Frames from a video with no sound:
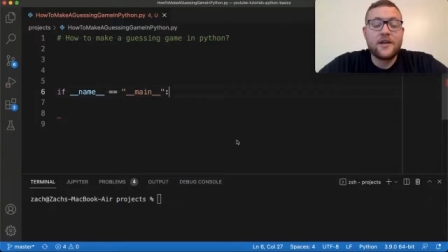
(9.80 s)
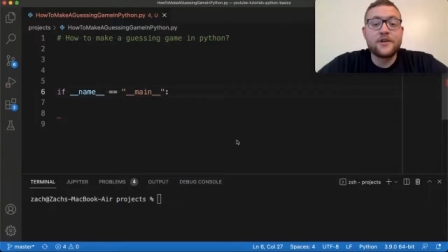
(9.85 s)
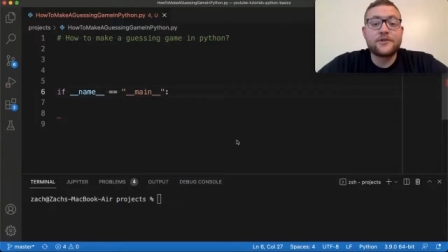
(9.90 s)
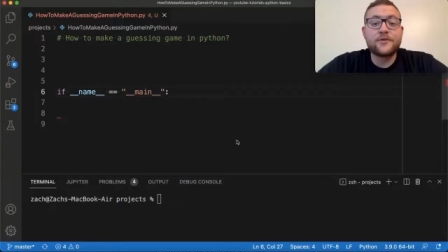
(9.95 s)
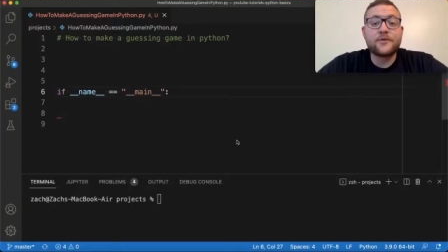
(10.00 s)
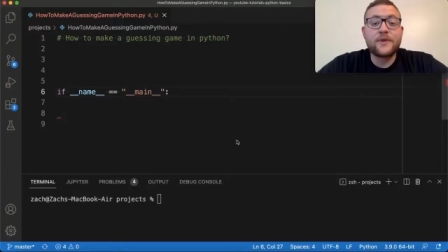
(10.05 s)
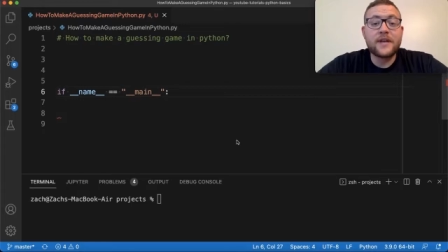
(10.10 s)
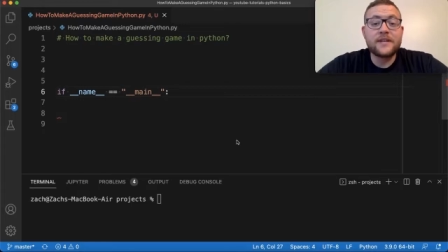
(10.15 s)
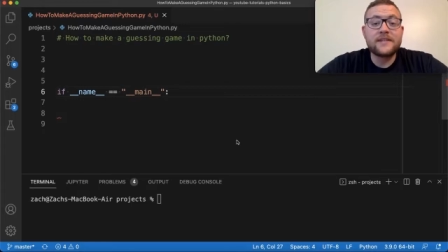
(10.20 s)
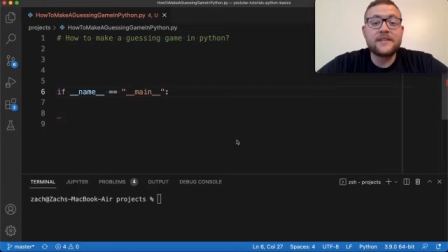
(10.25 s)
So
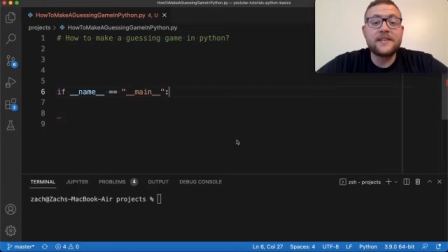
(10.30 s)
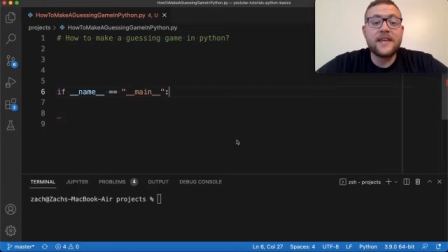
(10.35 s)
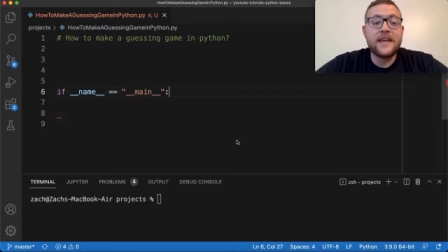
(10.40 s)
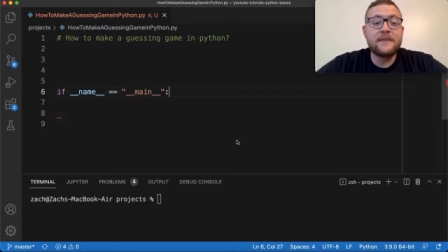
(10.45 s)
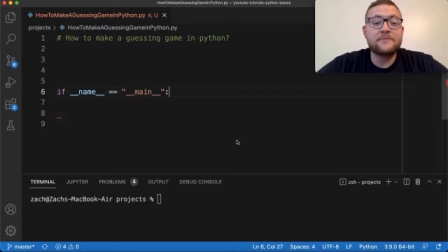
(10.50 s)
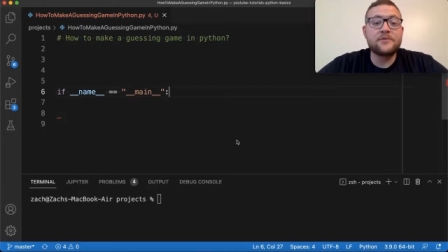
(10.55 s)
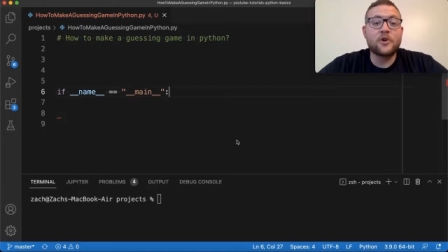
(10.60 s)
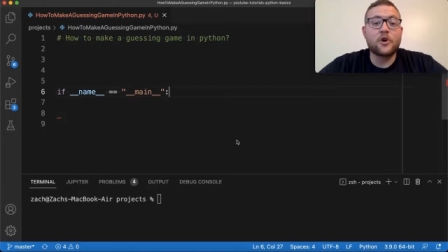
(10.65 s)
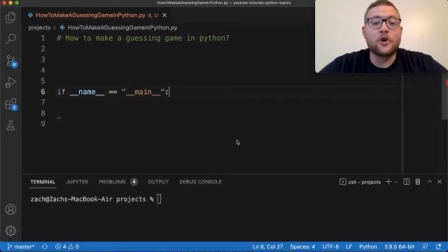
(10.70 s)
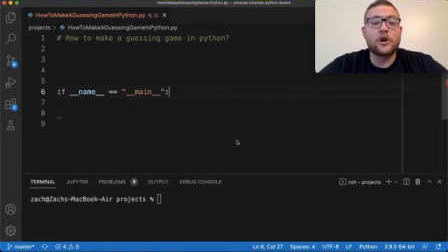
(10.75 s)
guessing
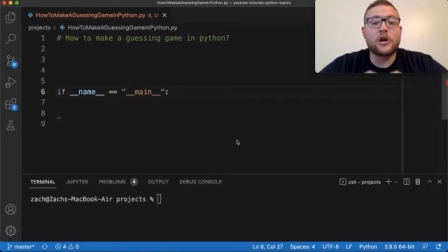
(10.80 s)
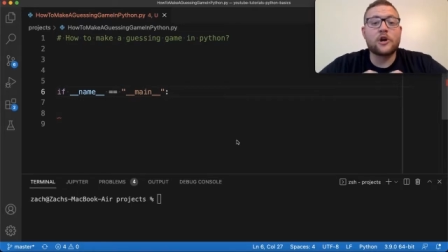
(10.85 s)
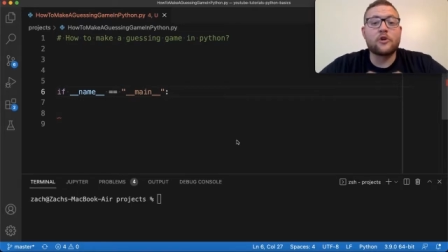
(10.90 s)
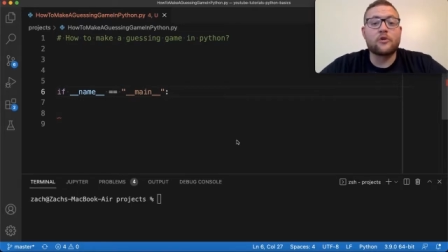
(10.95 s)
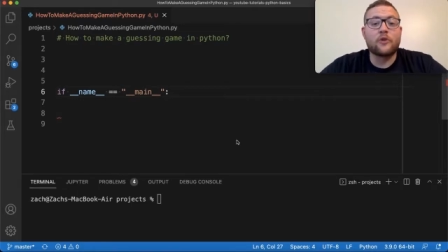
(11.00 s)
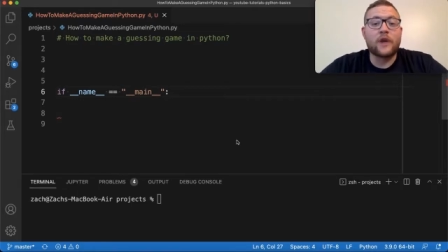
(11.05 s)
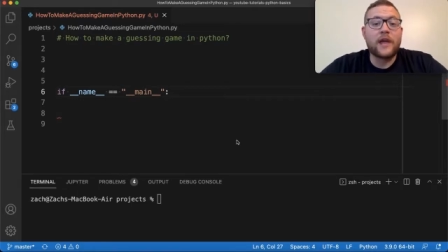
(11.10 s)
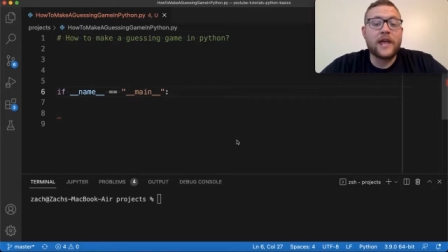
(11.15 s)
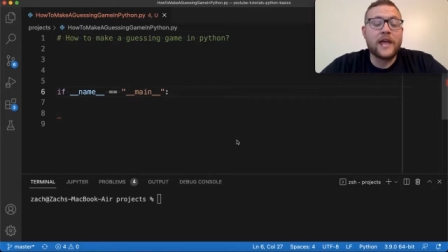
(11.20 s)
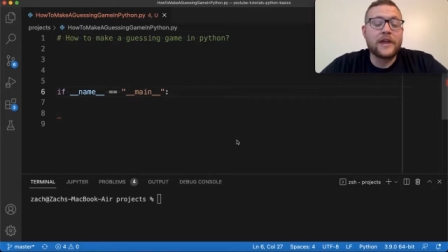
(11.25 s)
games are a
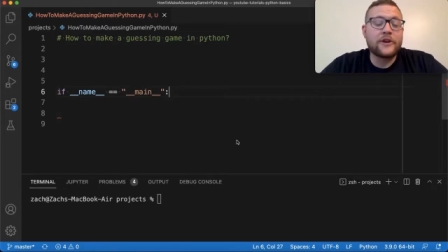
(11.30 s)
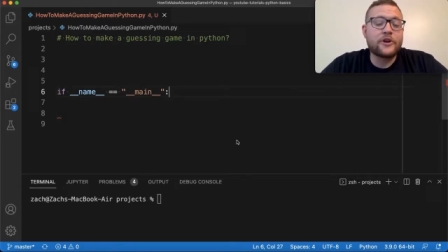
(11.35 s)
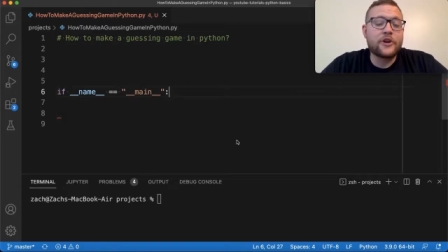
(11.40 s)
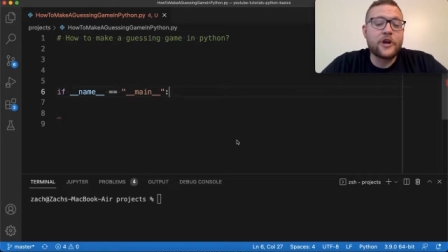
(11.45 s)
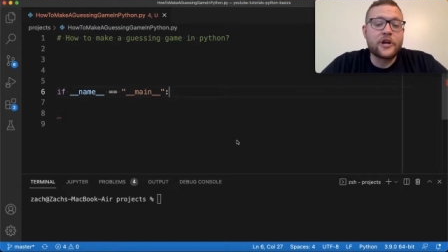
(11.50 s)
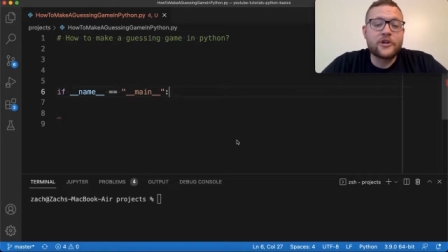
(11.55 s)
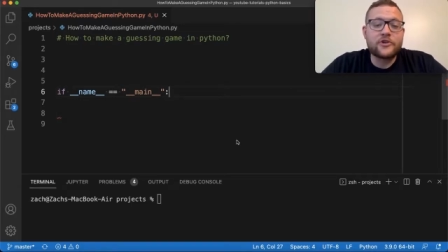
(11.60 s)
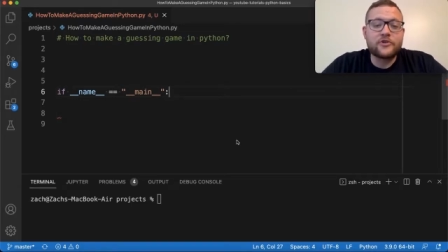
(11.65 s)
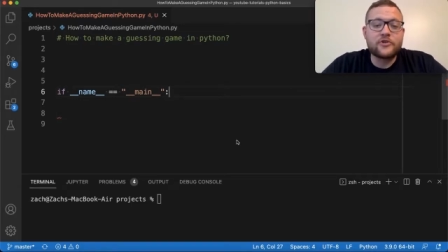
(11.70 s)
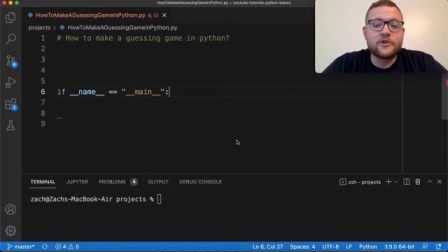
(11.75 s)
great
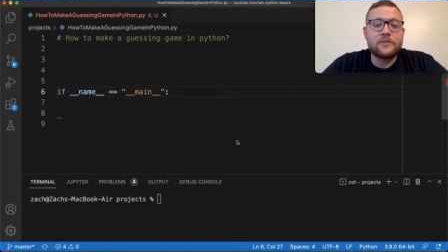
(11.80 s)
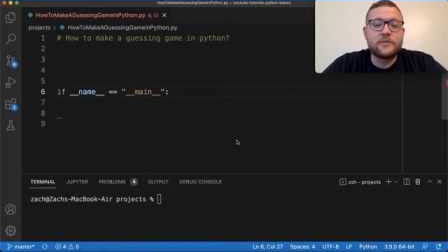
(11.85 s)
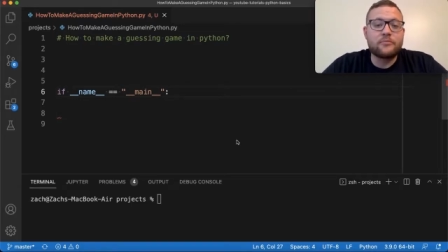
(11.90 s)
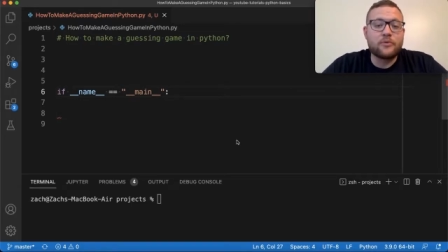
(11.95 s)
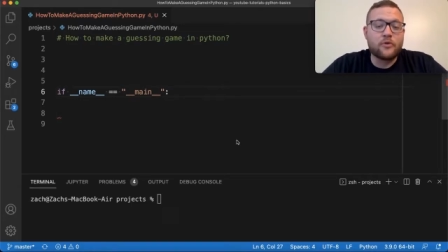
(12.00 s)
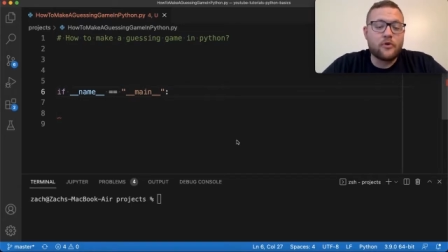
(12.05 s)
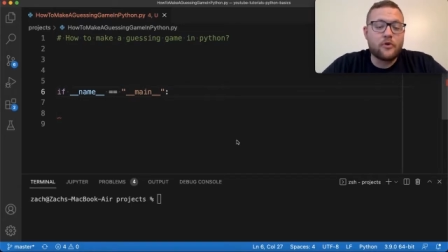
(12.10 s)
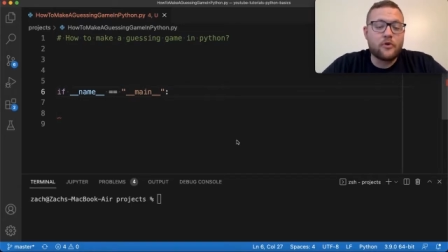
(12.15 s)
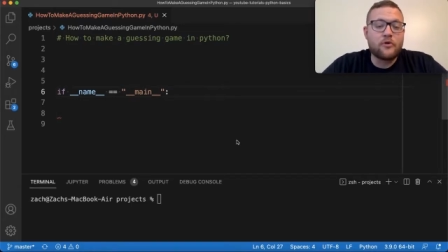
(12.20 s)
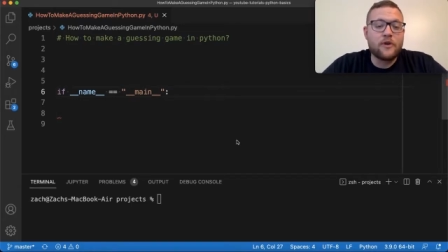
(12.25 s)
introductory
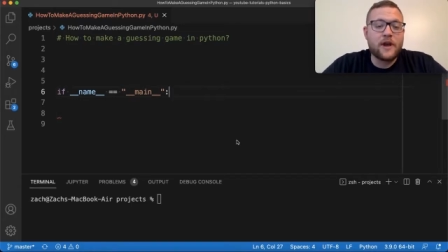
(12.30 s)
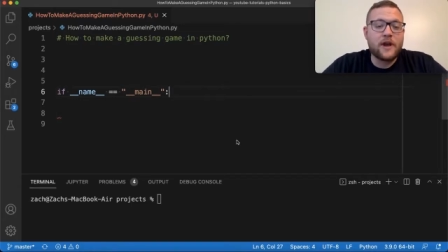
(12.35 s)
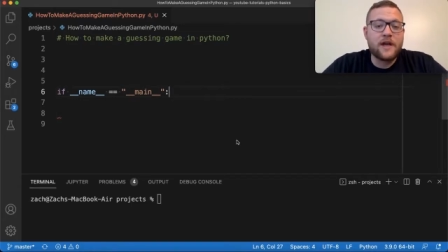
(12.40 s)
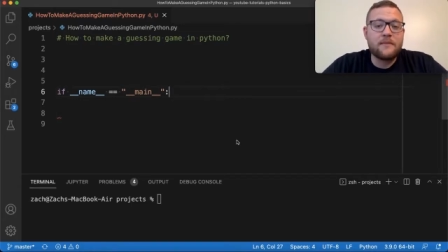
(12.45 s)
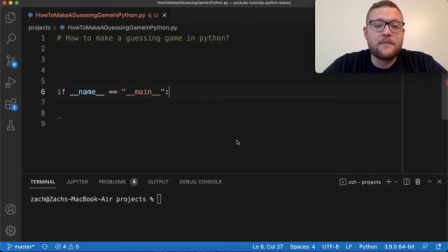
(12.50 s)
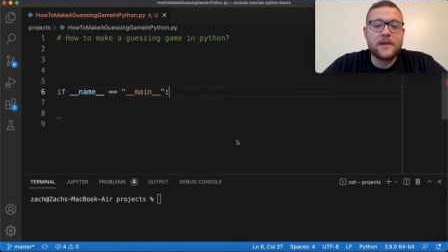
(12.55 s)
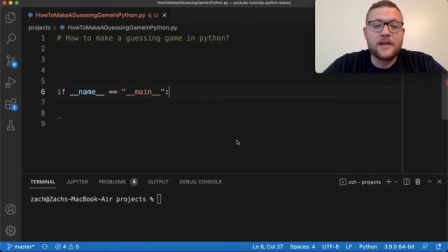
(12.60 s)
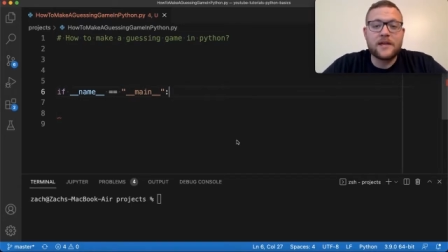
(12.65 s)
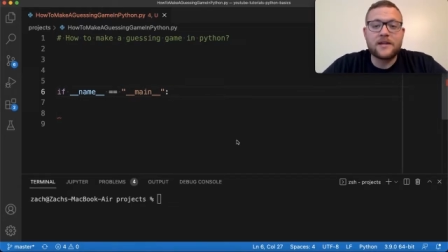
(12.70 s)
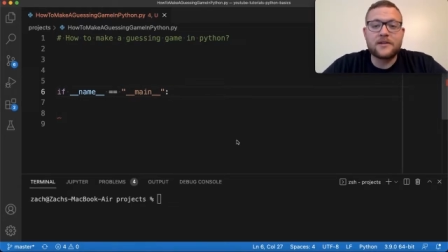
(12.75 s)

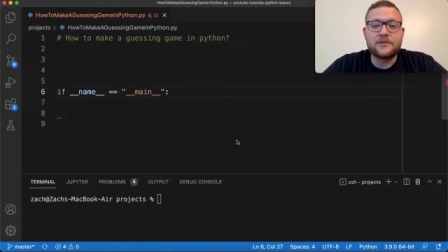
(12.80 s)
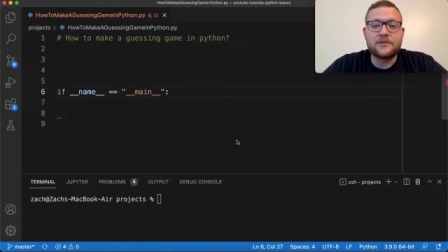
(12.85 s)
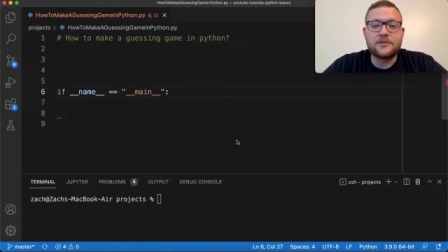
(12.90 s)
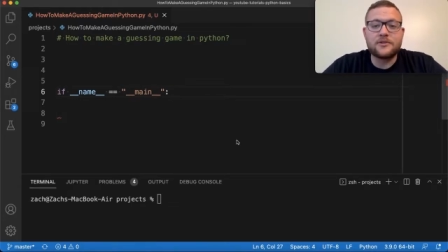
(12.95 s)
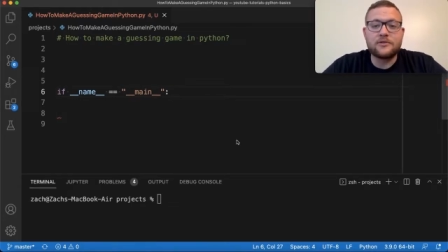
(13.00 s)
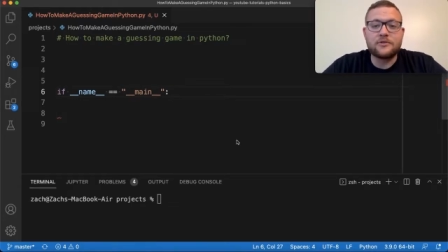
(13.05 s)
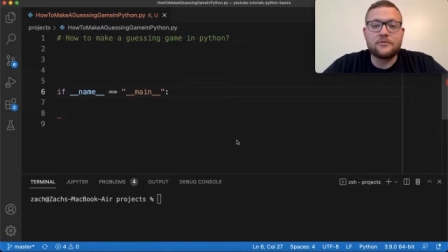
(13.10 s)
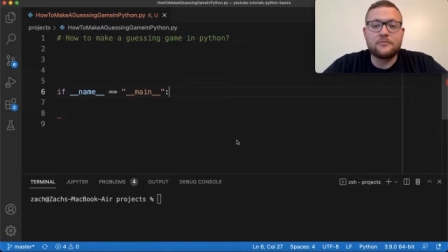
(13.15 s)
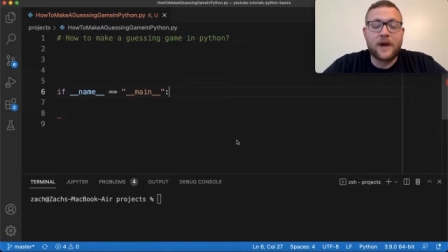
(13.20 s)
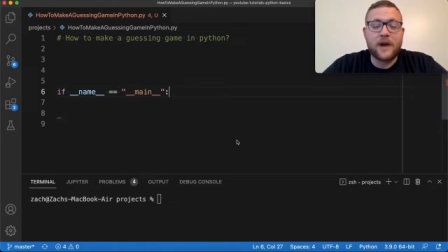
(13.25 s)
program
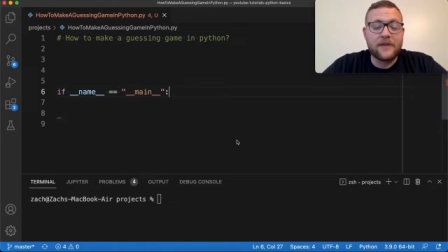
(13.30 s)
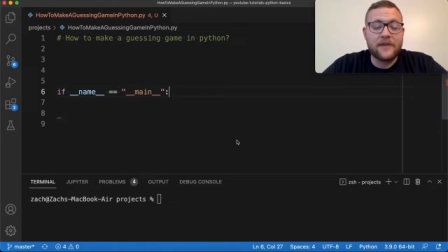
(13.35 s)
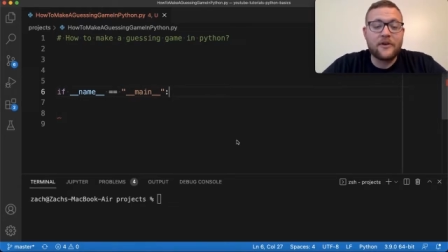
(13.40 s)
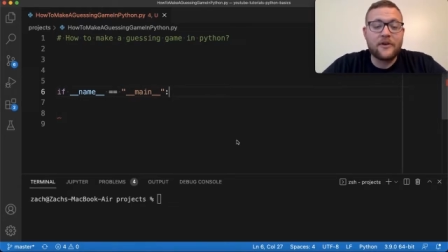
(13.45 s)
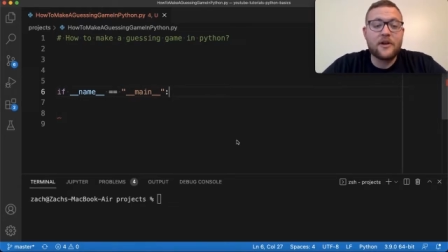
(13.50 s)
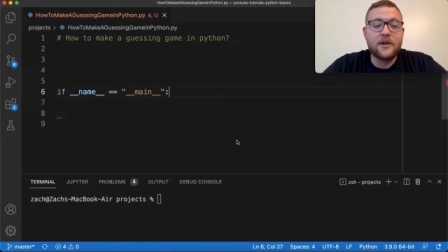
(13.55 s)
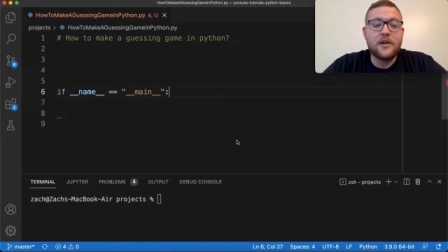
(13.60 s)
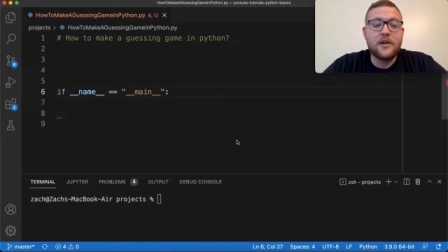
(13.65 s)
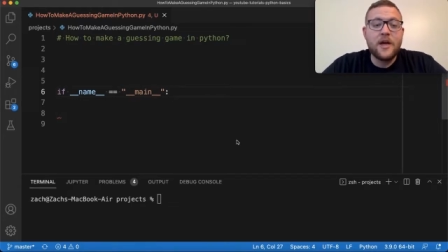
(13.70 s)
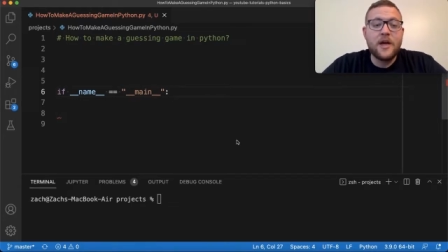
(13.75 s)
into
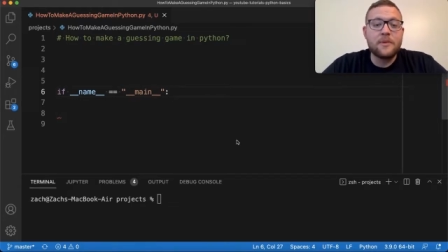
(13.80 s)
Python